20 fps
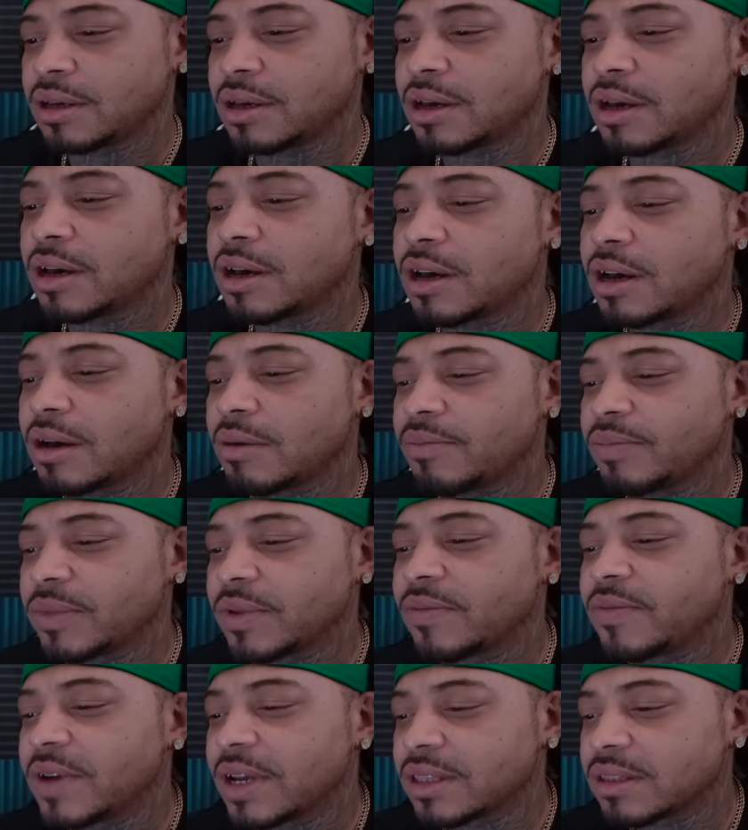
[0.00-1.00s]
Um,
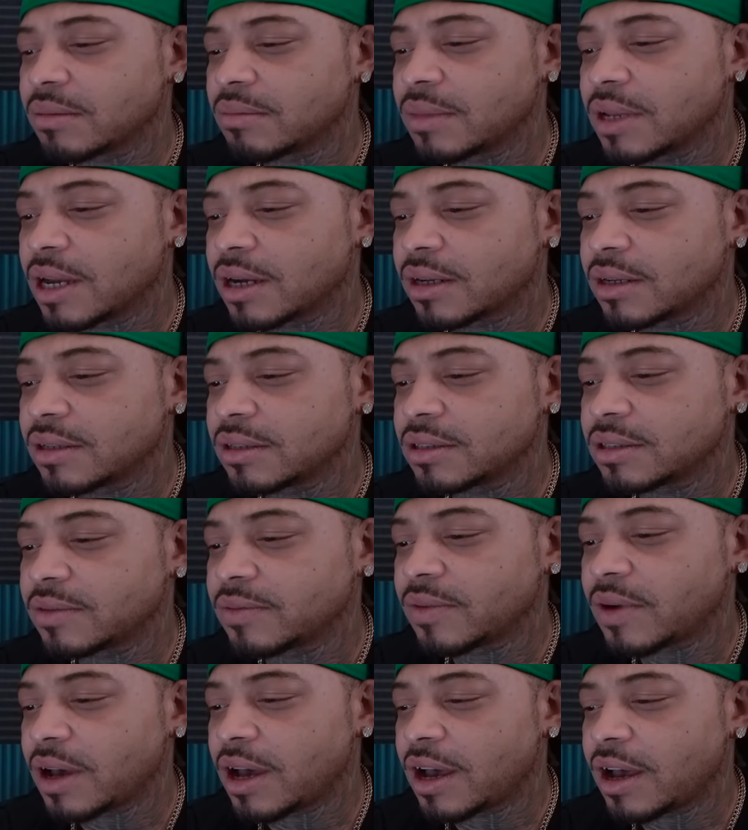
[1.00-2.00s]
the victim luckily
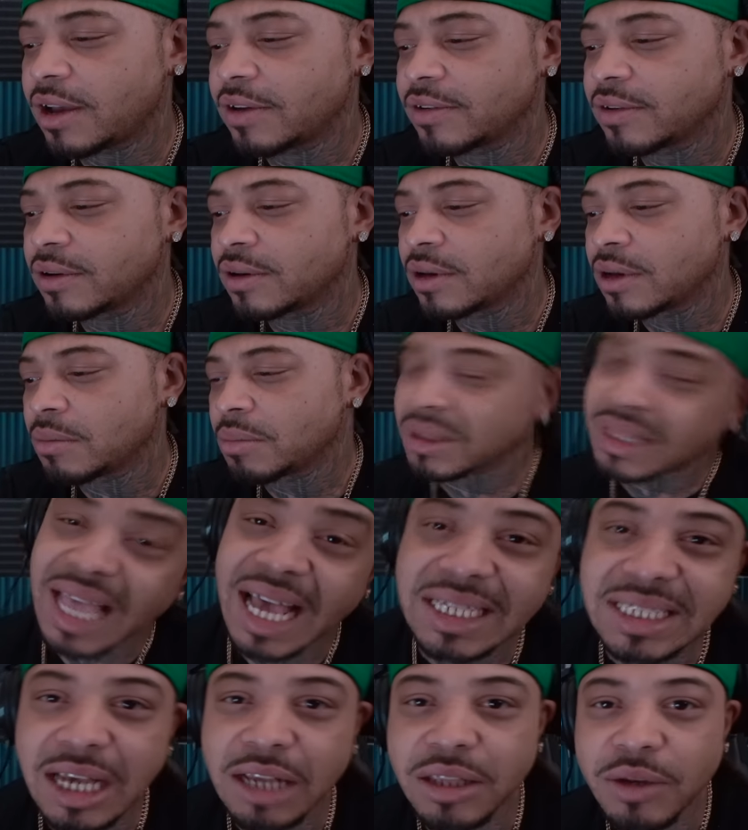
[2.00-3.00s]
survived. But
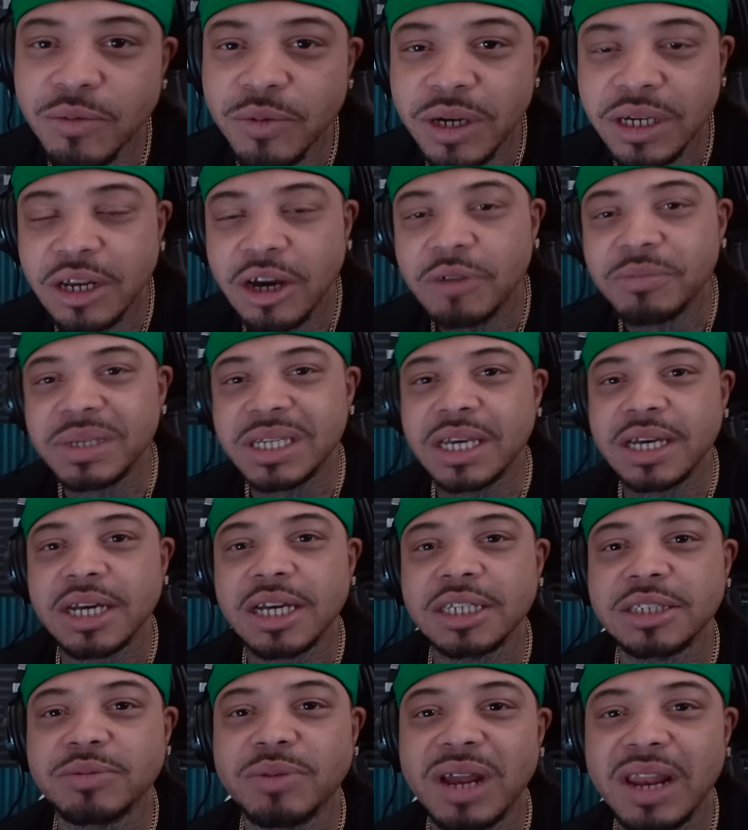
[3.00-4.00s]
that's out the window
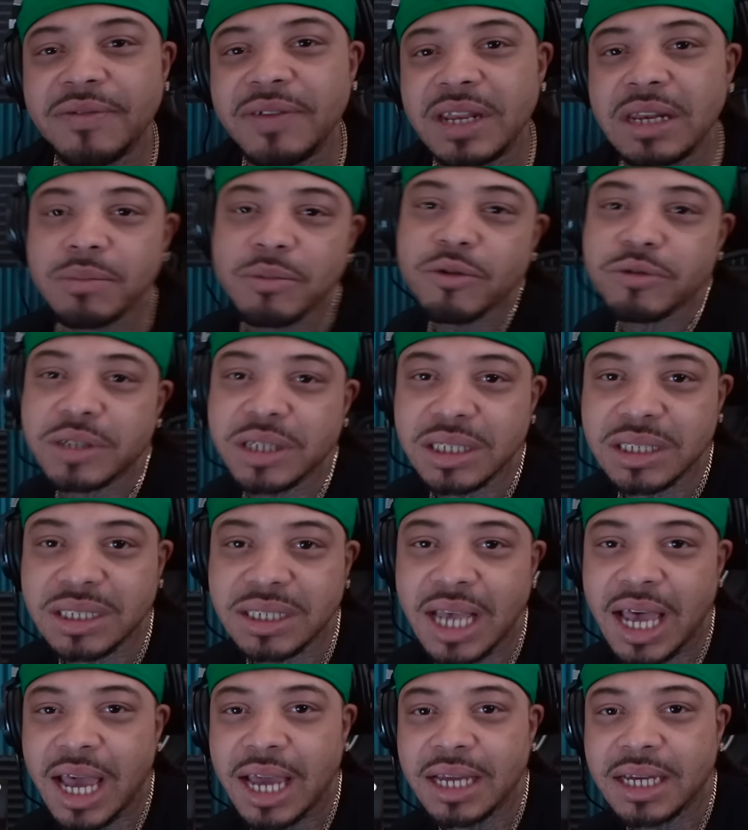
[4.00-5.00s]
because what if he didn't move to the
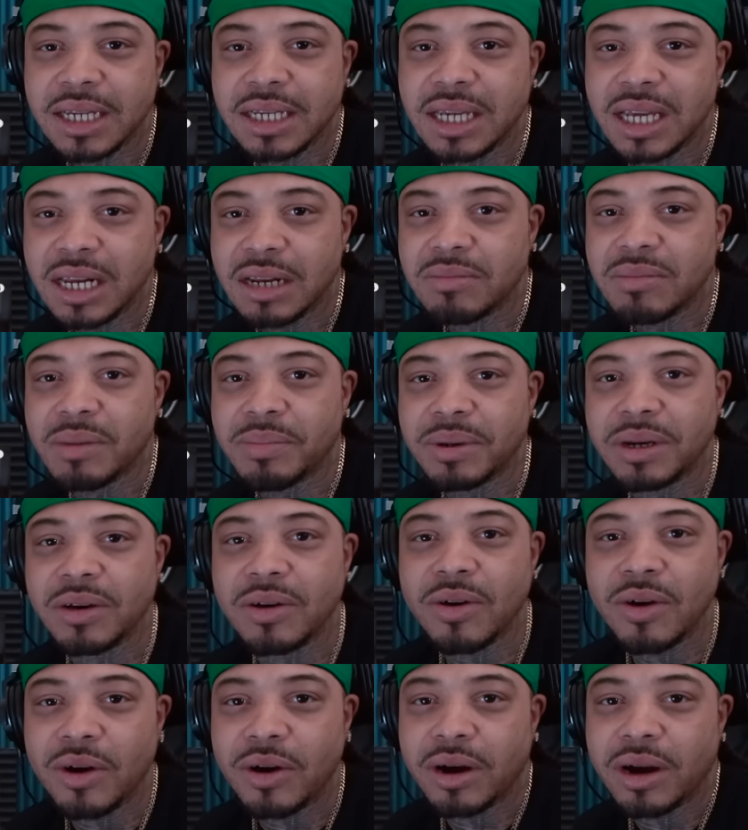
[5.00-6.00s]
side? Could have hit him up in the
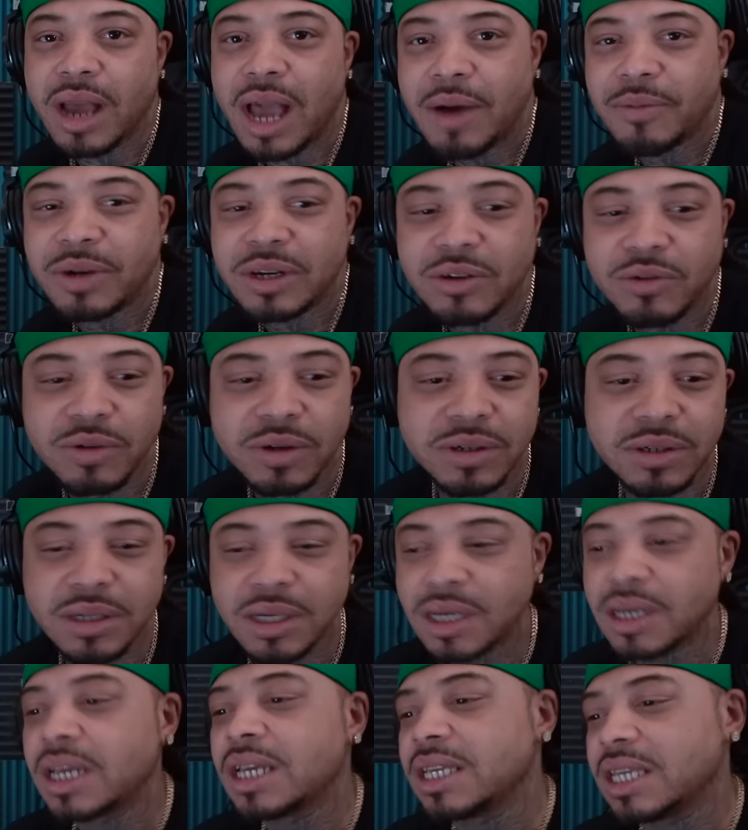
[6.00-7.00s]
heart. How we knew we,
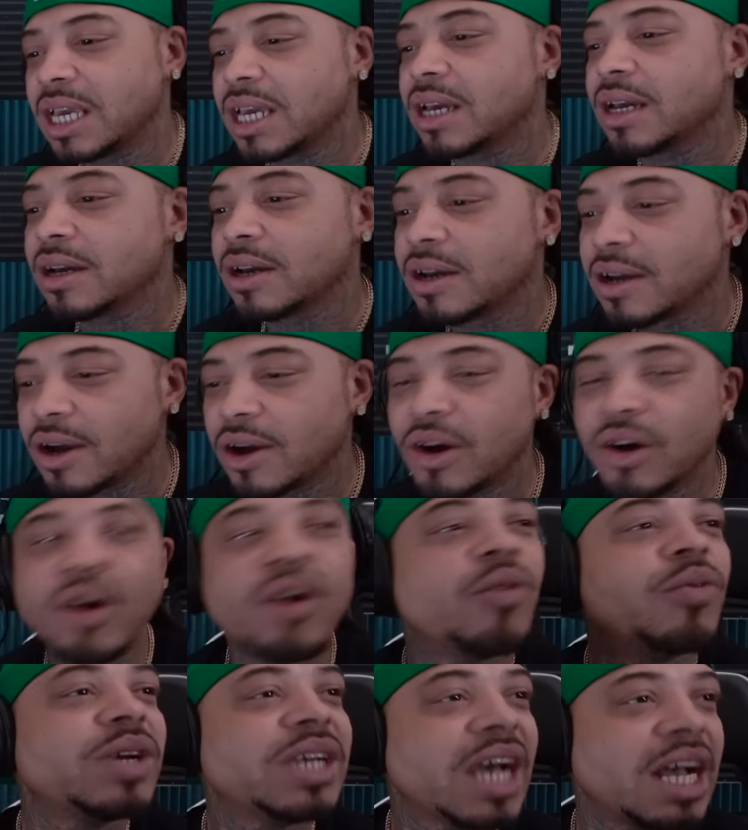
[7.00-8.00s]
yeah
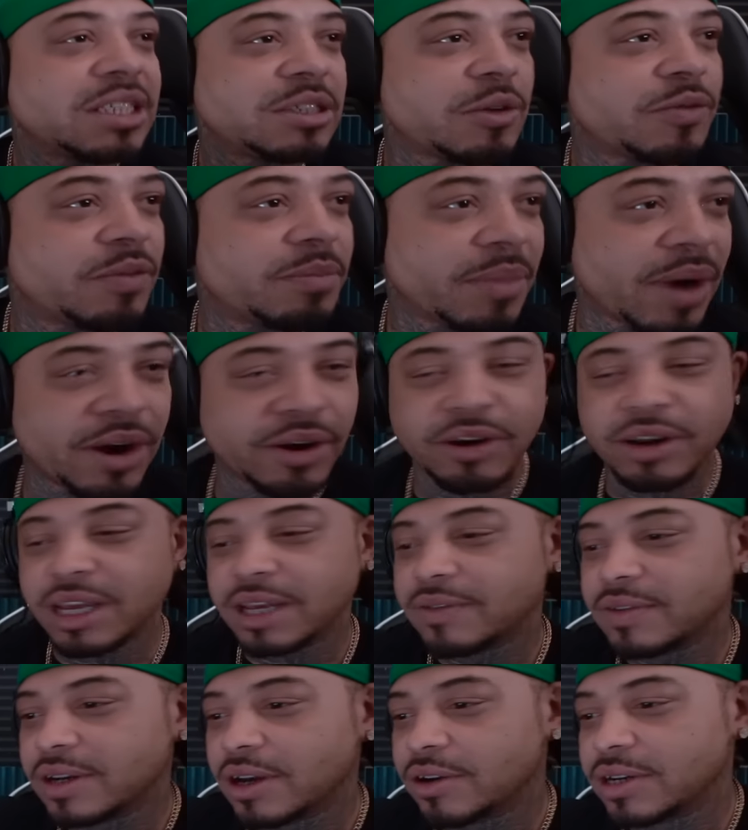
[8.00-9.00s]
we got you for murder,
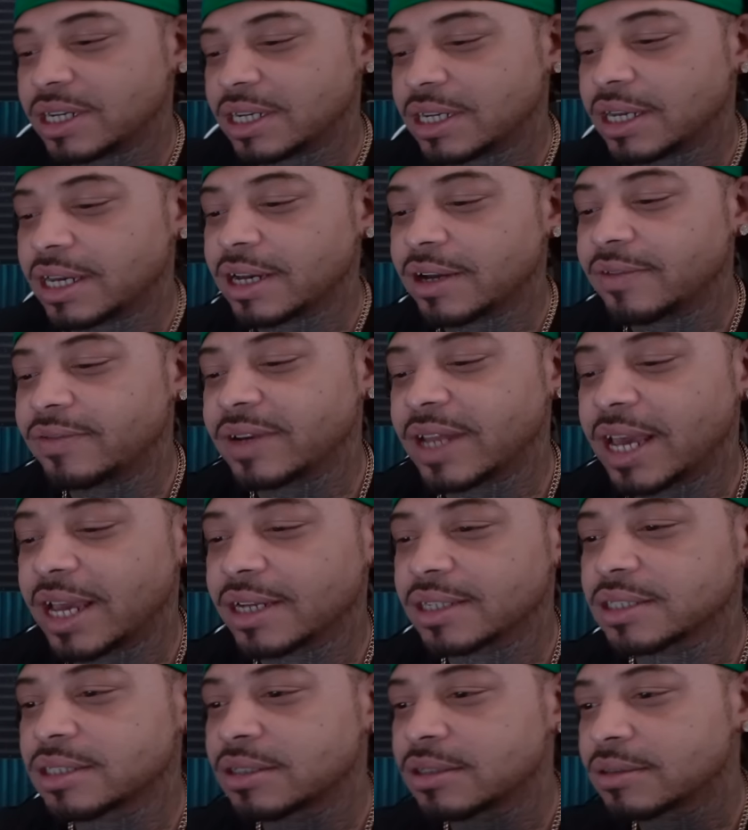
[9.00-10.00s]
even though he lived
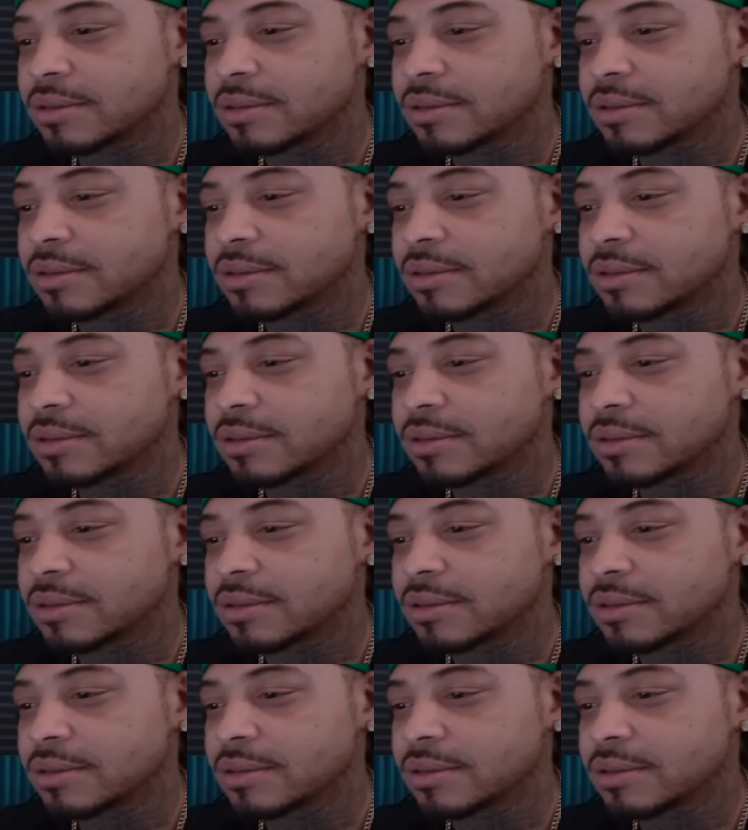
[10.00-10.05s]
next.